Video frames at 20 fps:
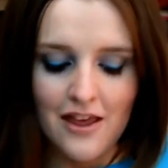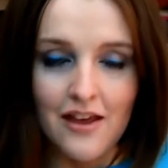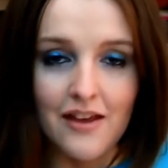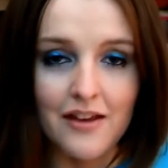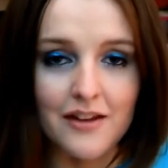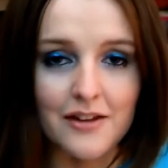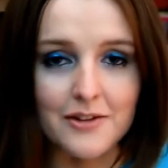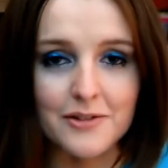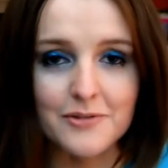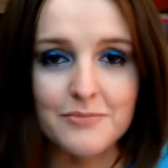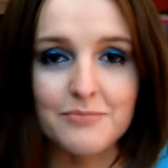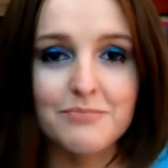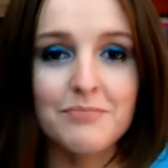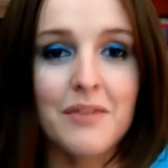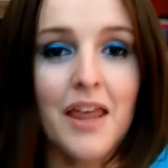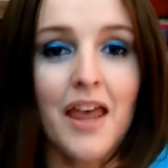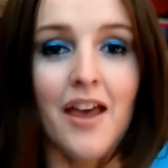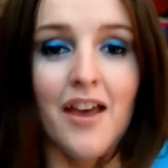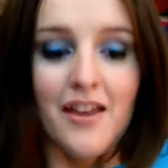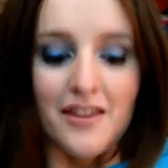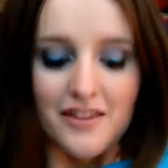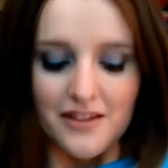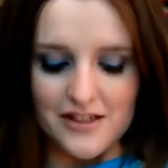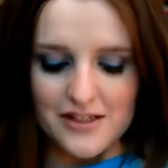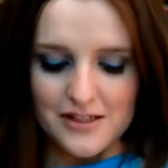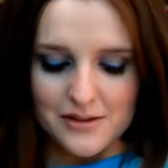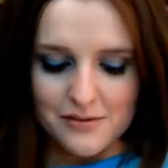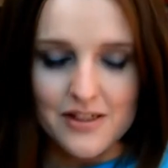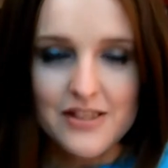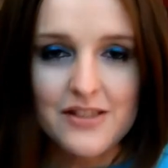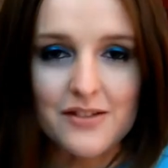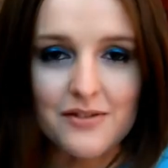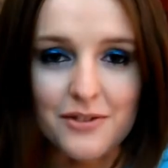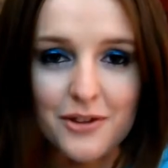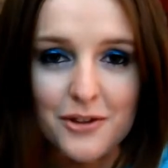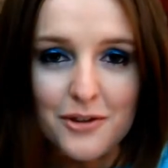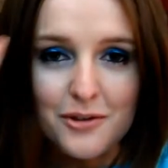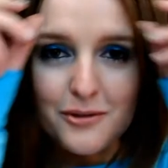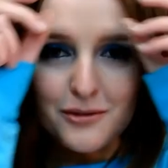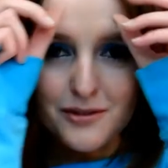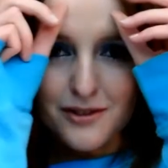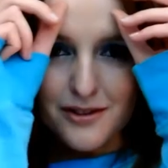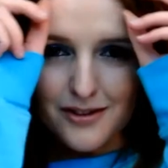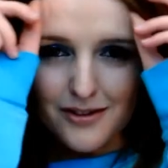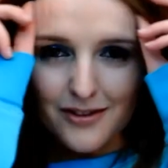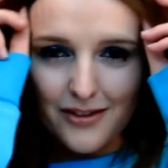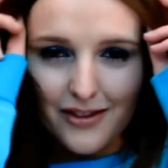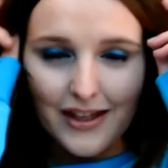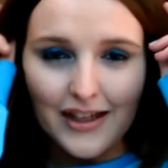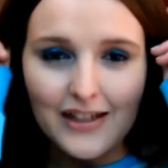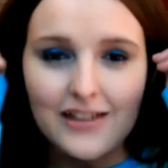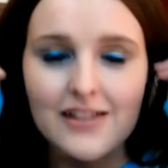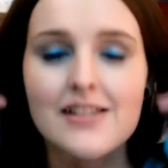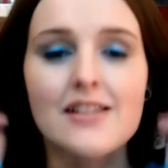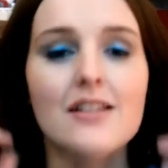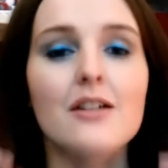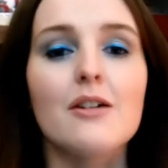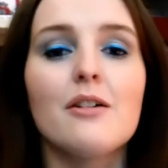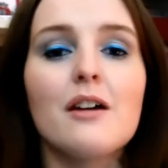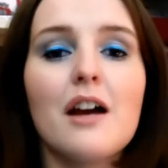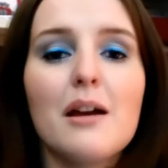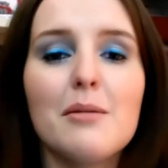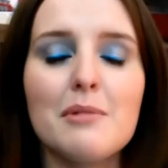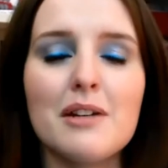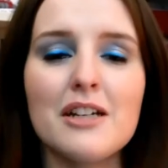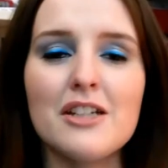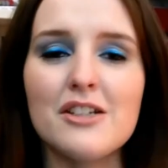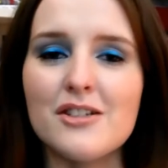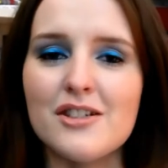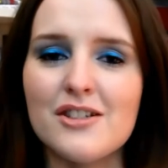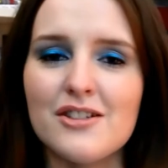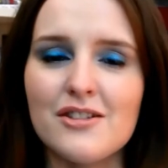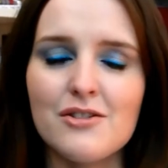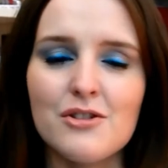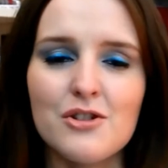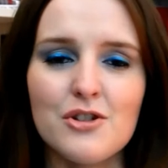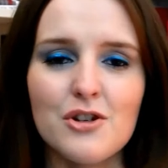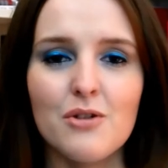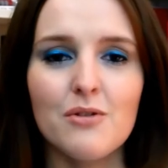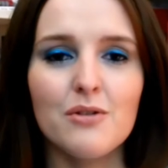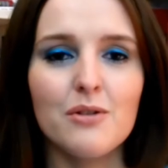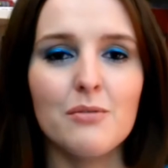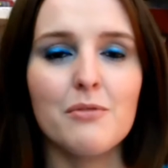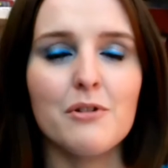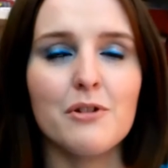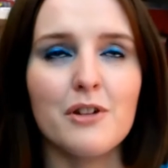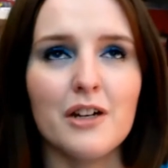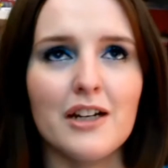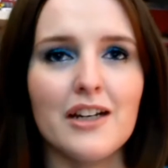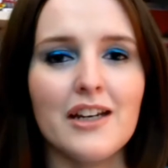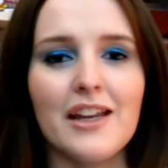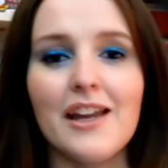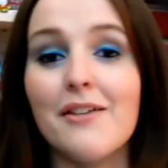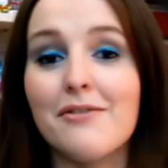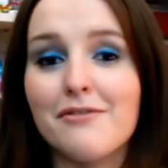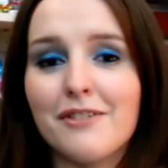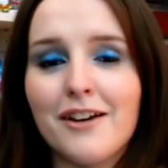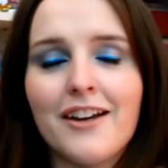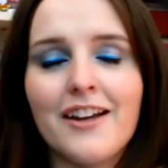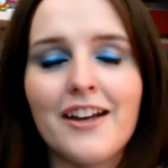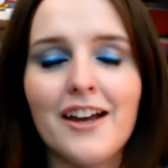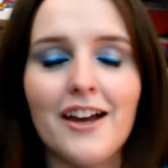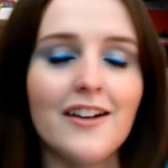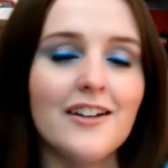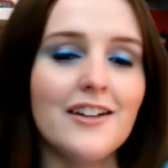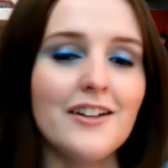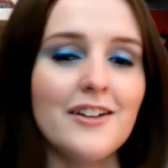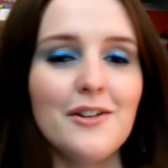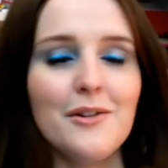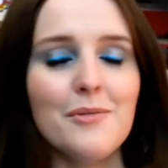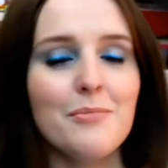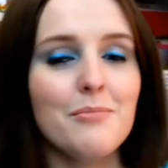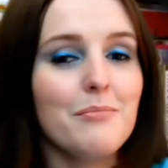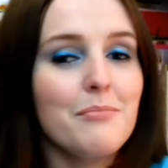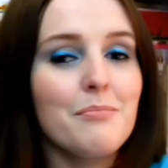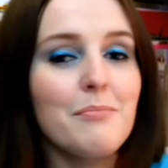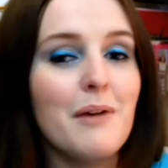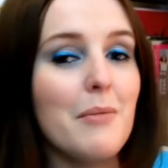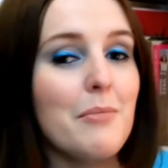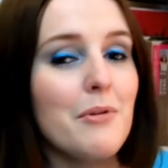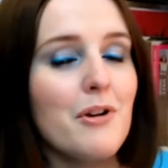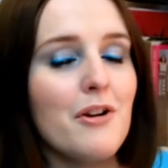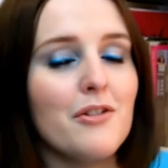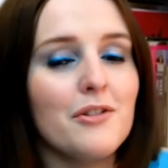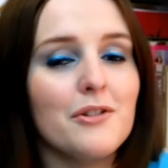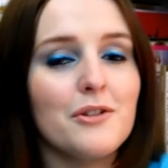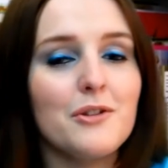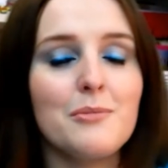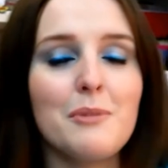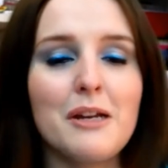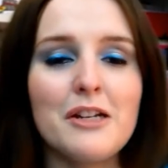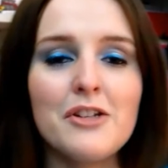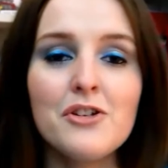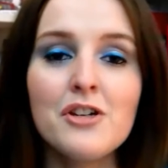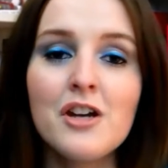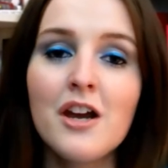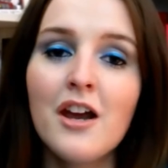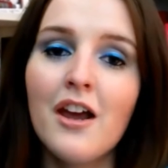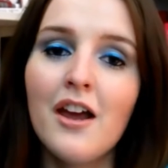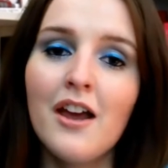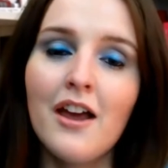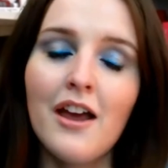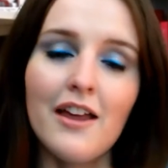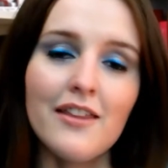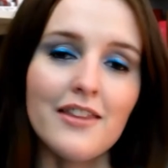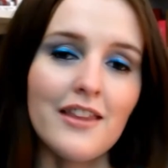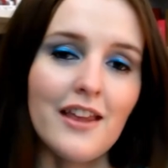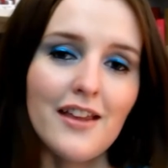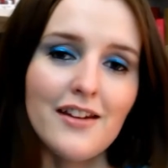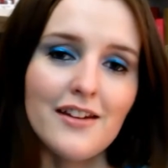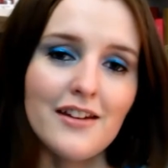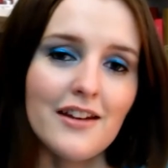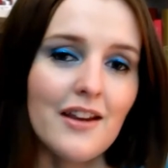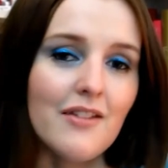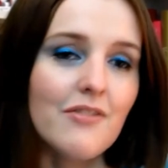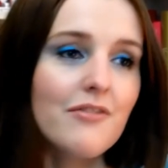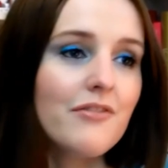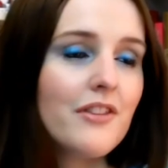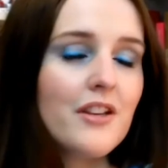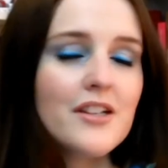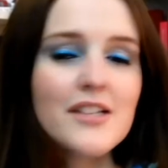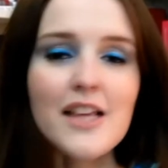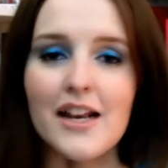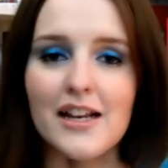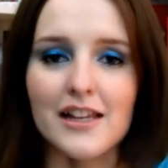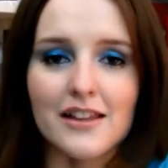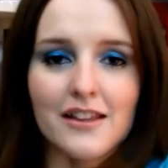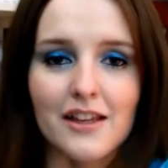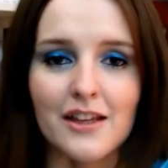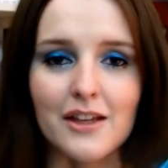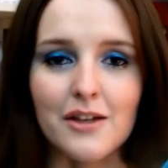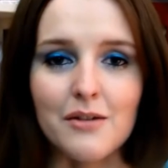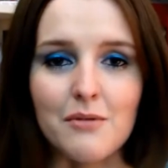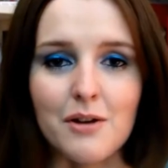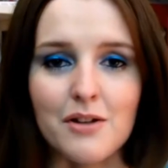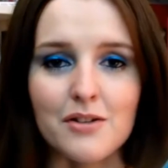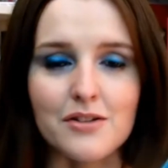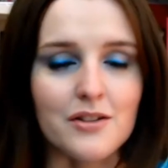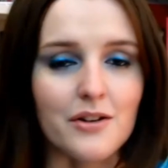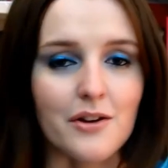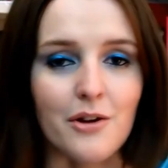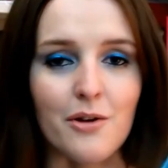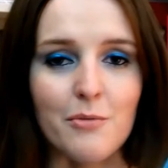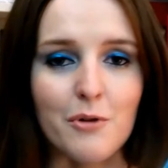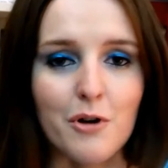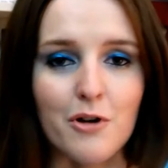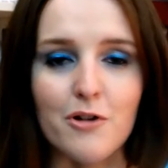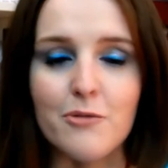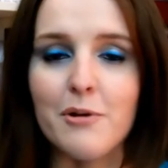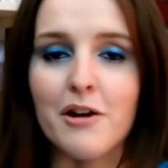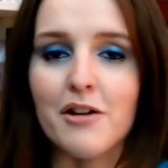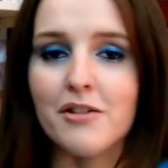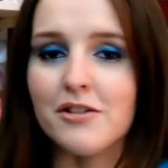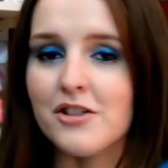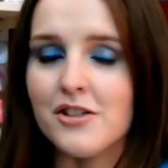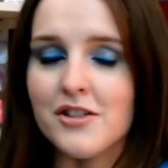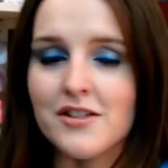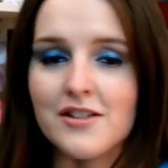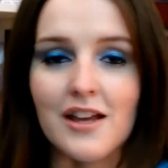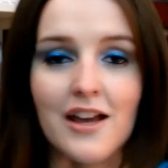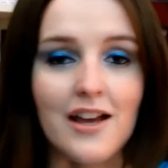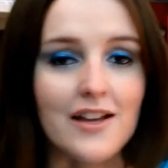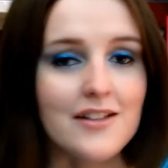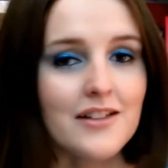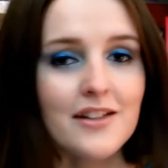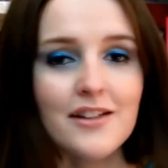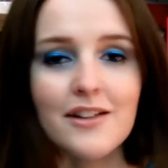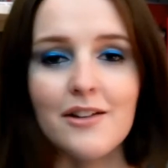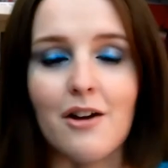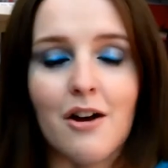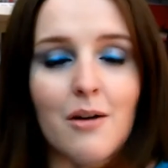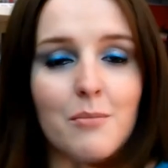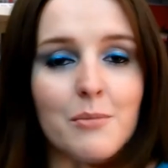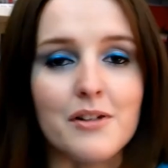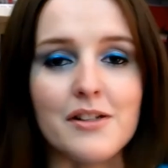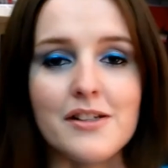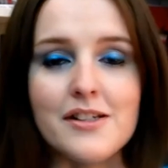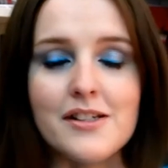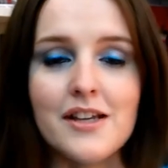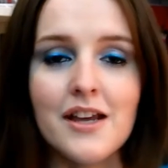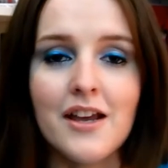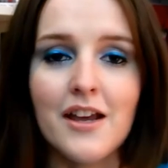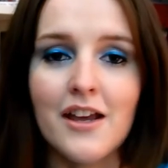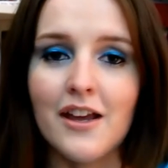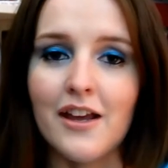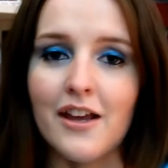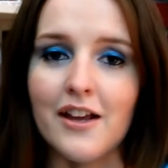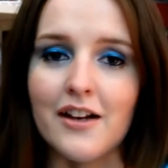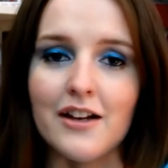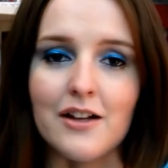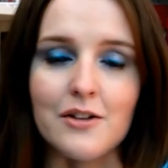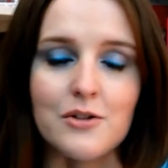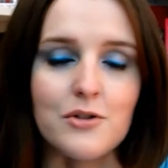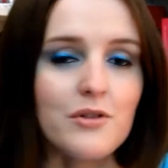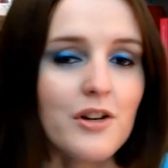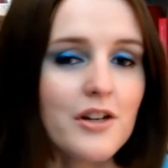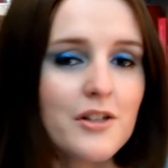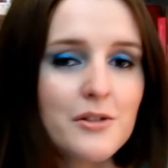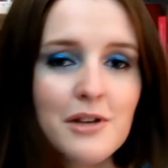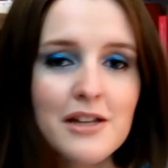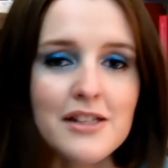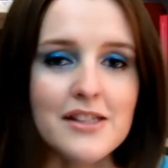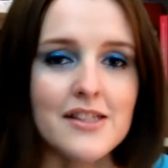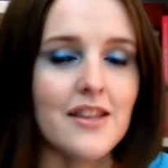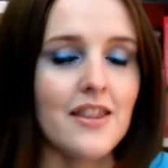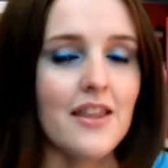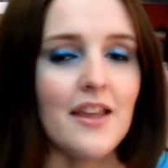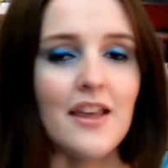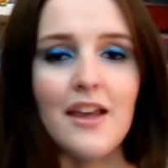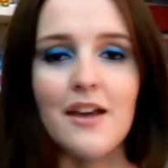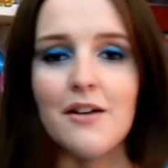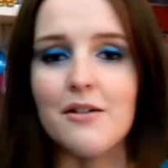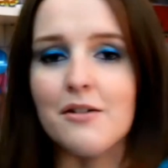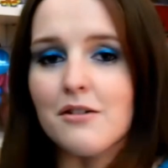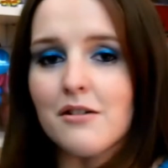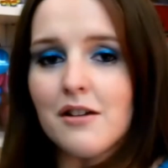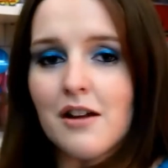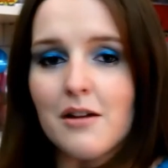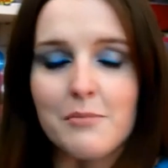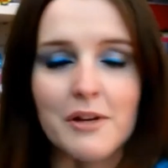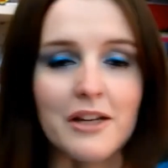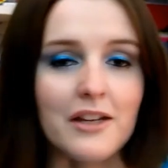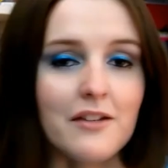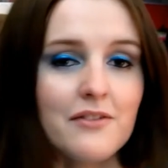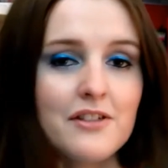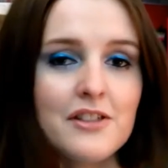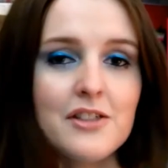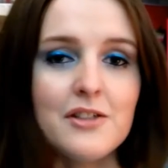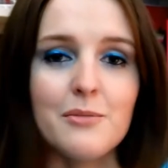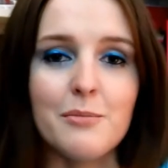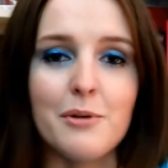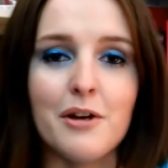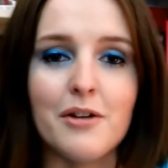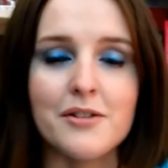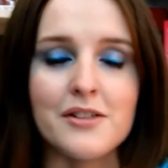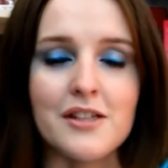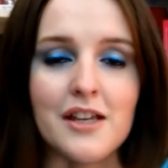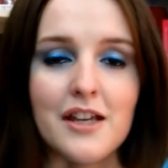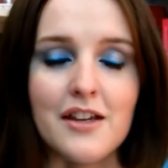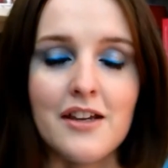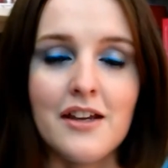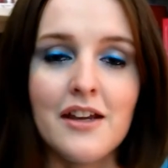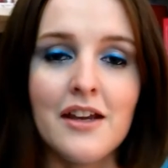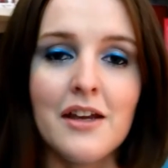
There's quite a few things, so I might just show them quickly if I can and not babble on too much. And then if there's anything you want to know more about, just ask in the comments and I'll try to answer there, or I'll make a video about it.